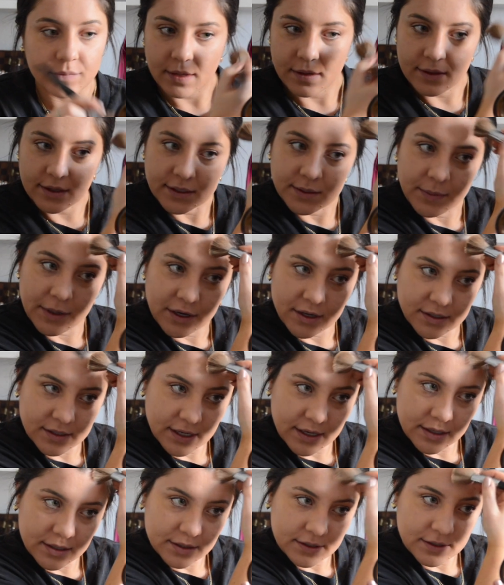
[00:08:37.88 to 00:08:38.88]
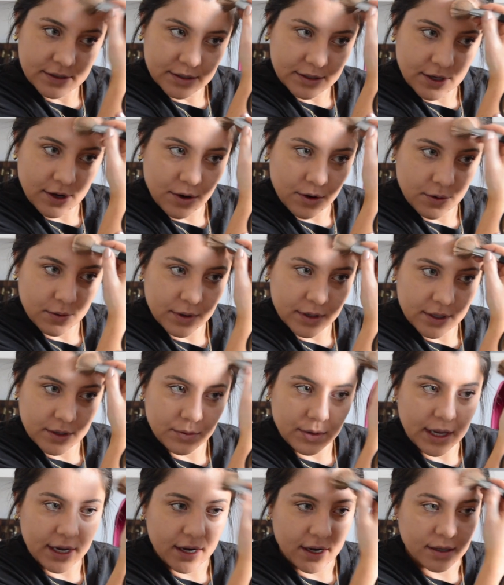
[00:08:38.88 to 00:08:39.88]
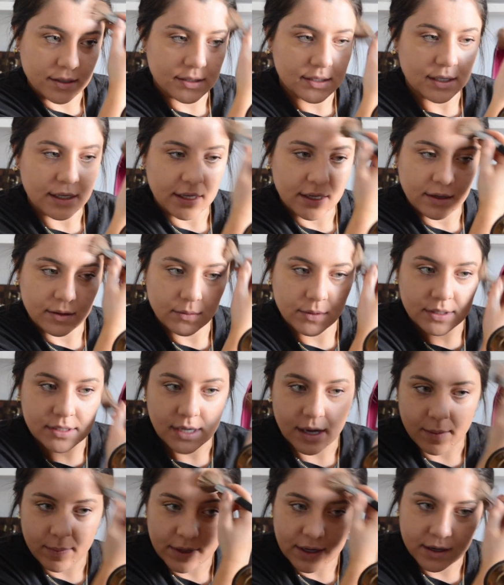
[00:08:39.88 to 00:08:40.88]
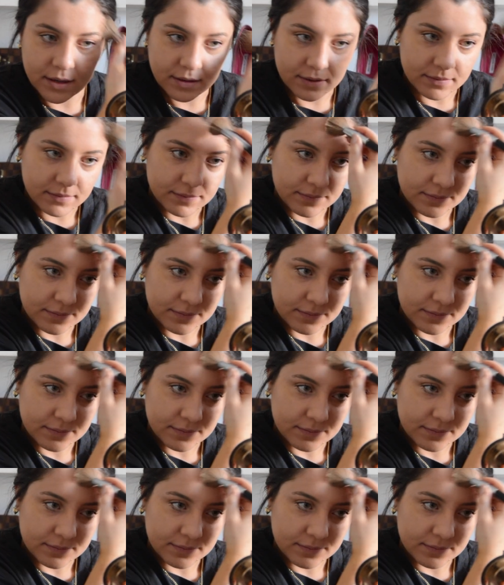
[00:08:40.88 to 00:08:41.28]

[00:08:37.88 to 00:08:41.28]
This mirror is like so you can't see what's happening.